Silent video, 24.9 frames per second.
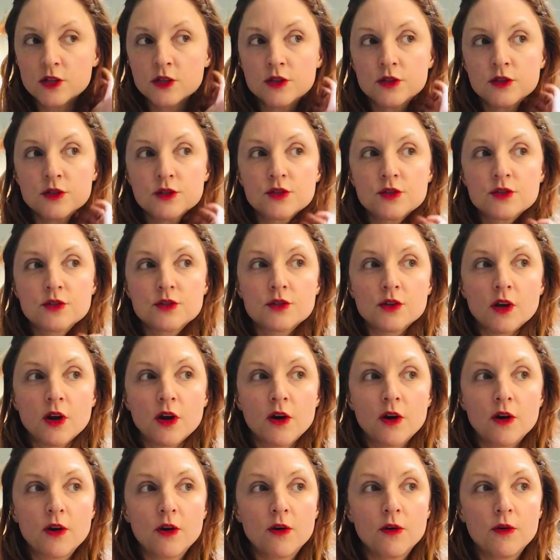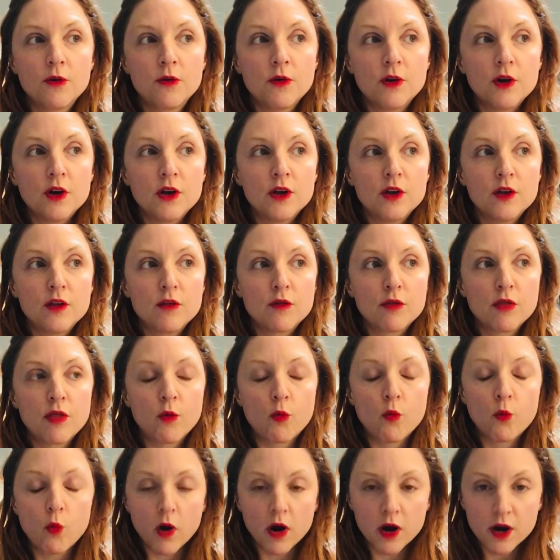So the
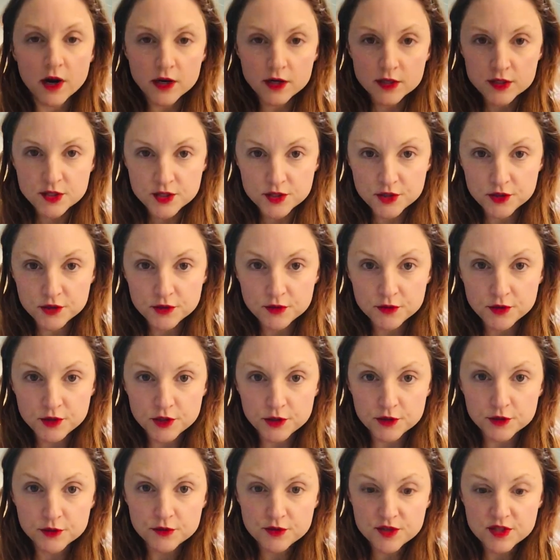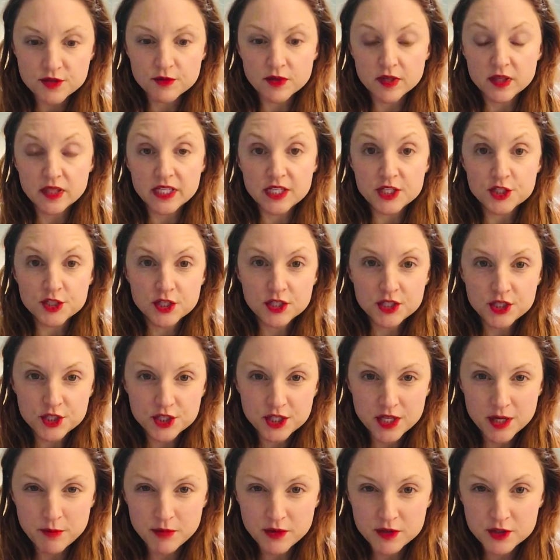words you use in
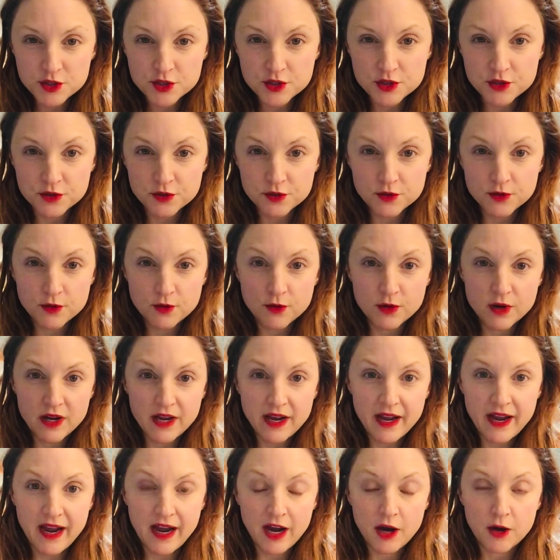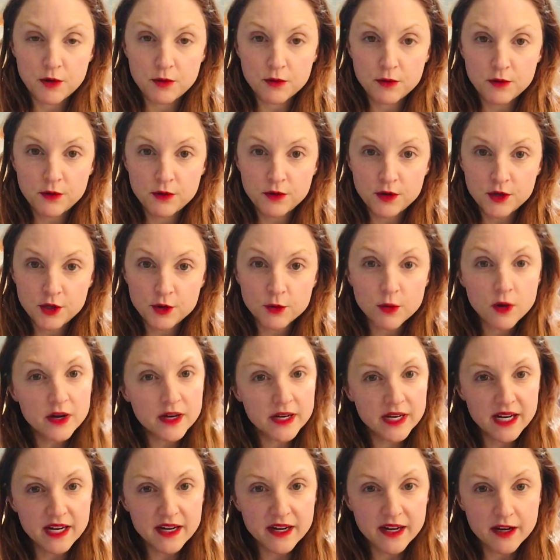relationship to how you are
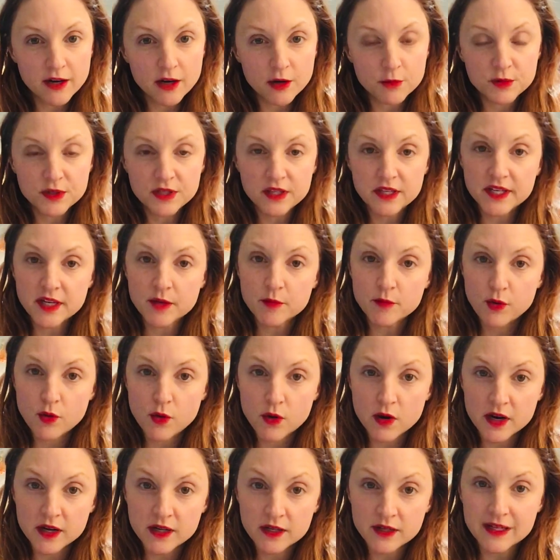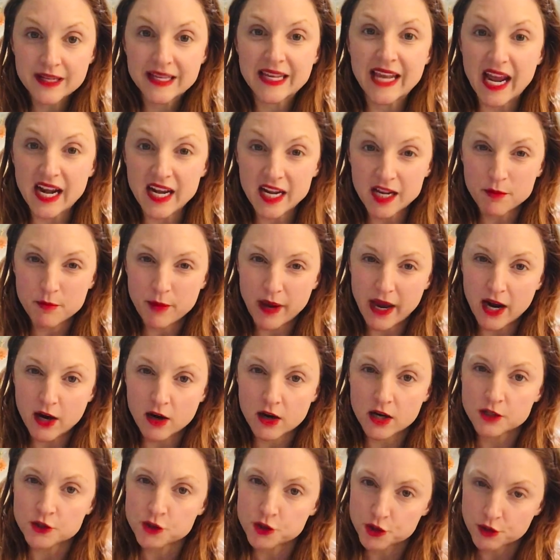eating are really important. Getting back
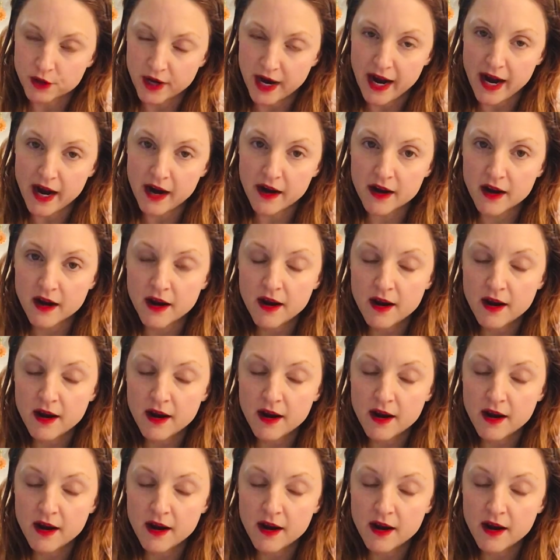on track